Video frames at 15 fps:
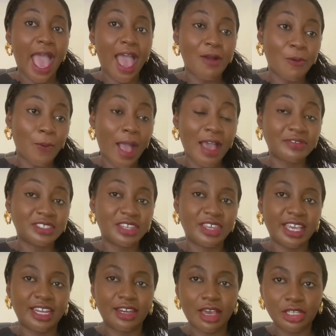after the
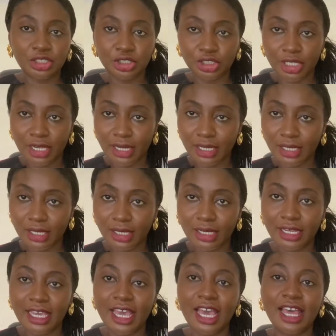induction,
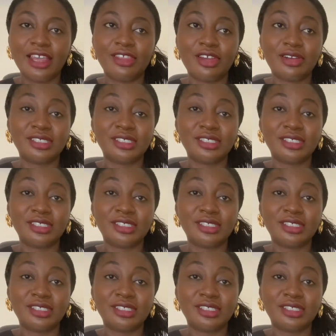there